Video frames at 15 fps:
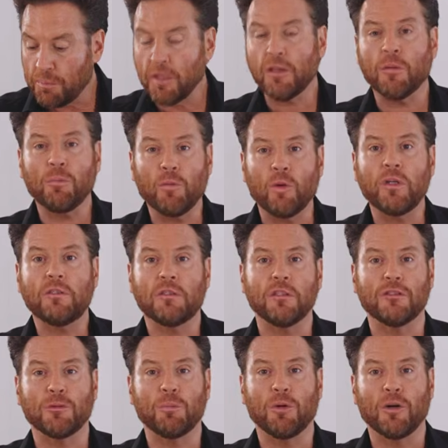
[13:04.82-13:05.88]
be the
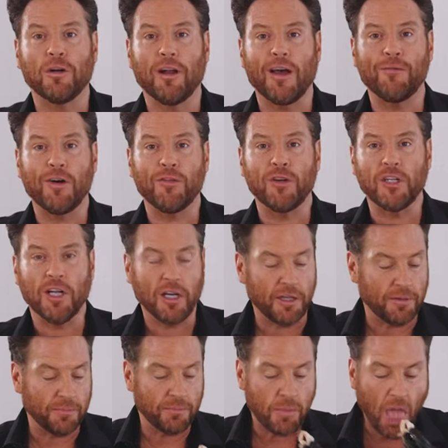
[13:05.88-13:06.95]
moistest bird I've ever
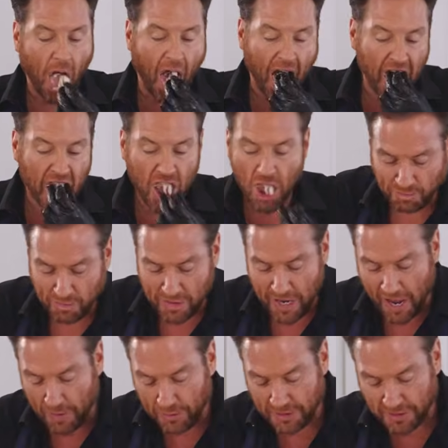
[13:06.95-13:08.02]
done.
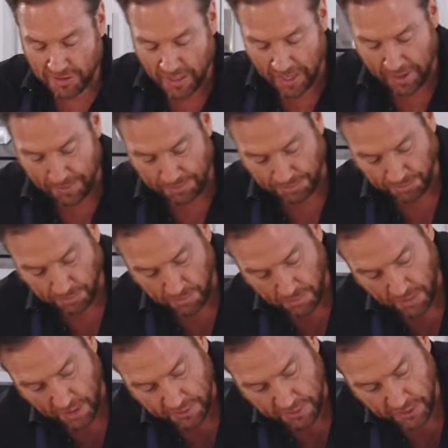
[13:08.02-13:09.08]
Now it's time
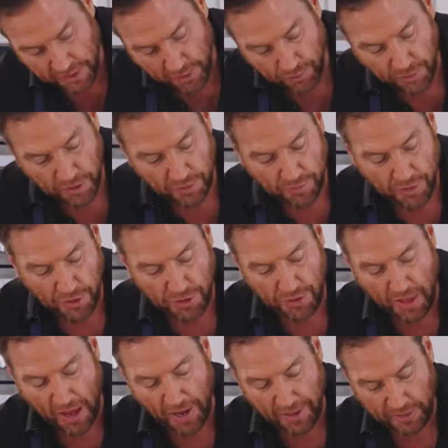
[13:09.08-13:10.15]
to get rid of the
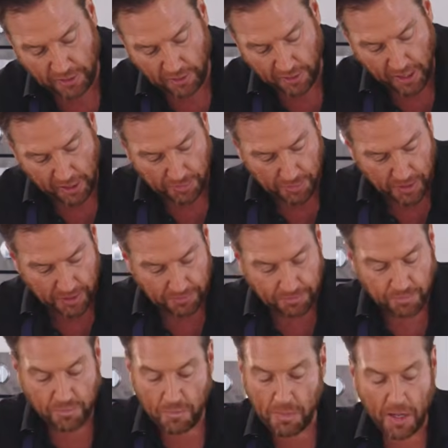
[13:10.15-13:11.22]
thigh and the leg meat.
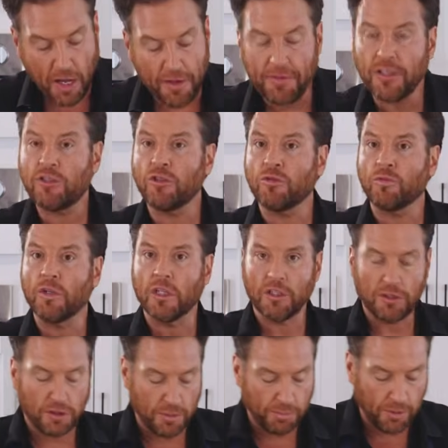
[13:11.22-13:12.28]
And this is really
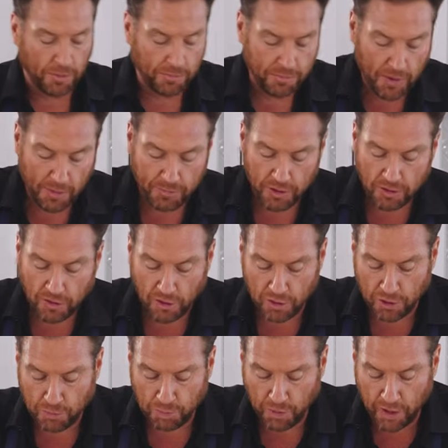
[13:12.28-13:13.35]
simple. I'm just gonna
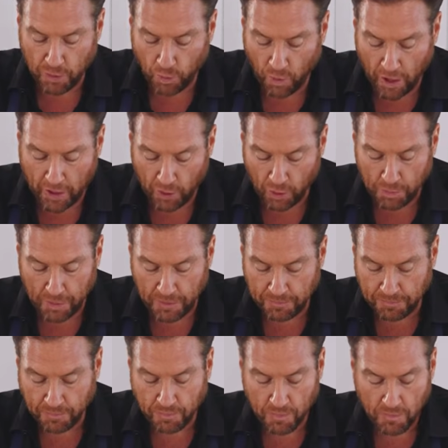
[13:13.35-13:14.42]
spread it wide open
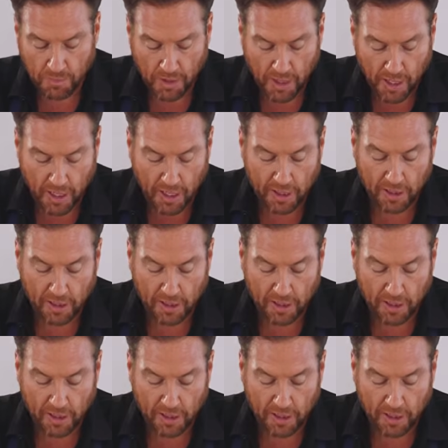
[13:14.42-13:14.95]
and I'm